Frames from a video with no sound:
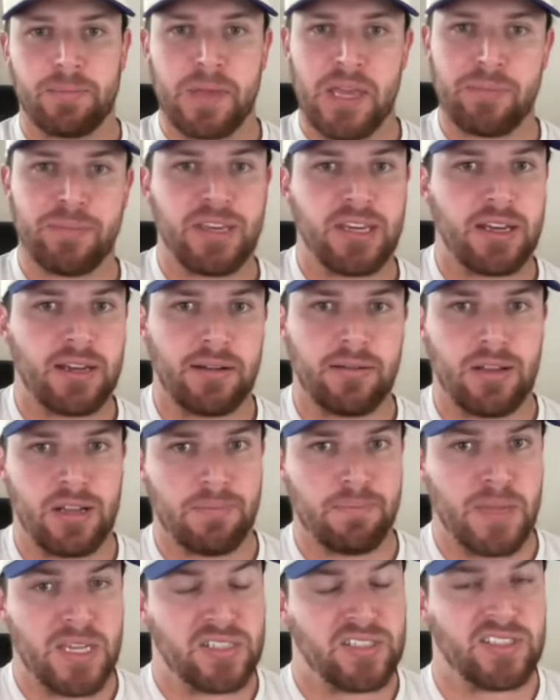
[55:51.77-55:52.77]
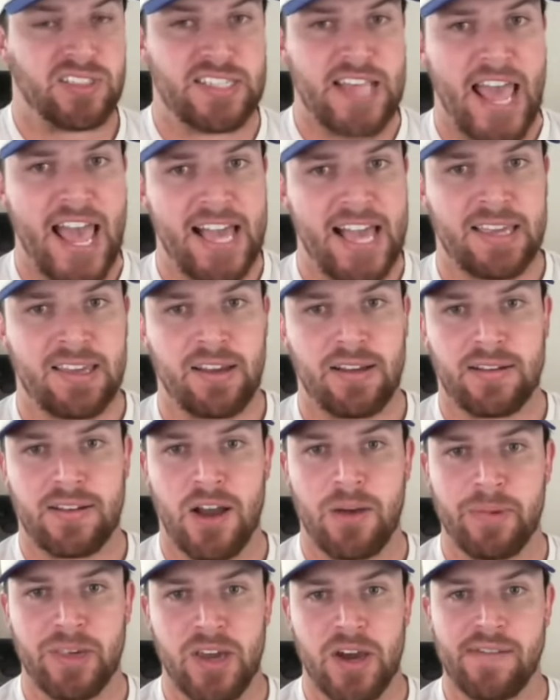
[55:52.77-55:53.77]
Maybe a, a missed sack
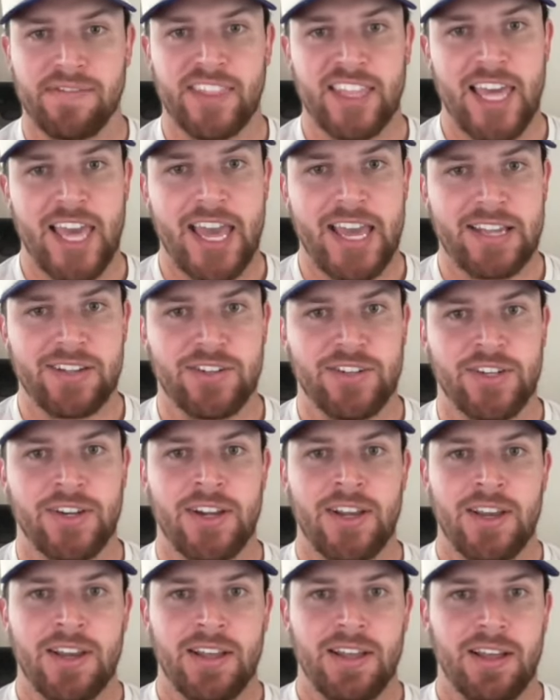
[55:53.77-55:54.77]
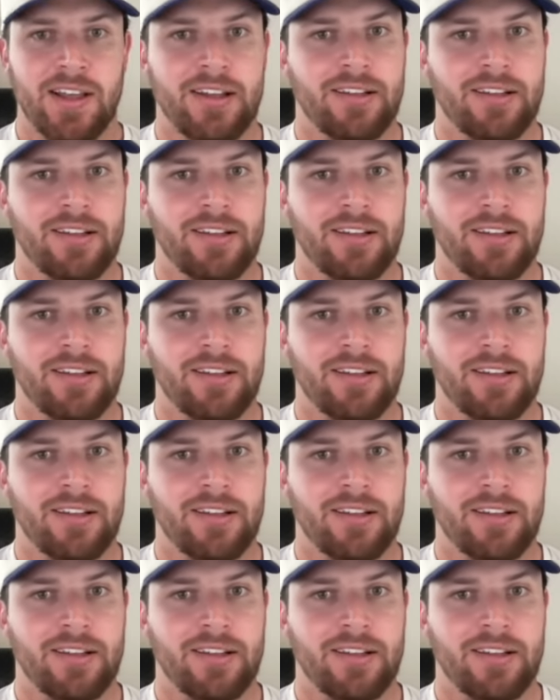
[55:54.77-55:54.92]
coming off the edge yep.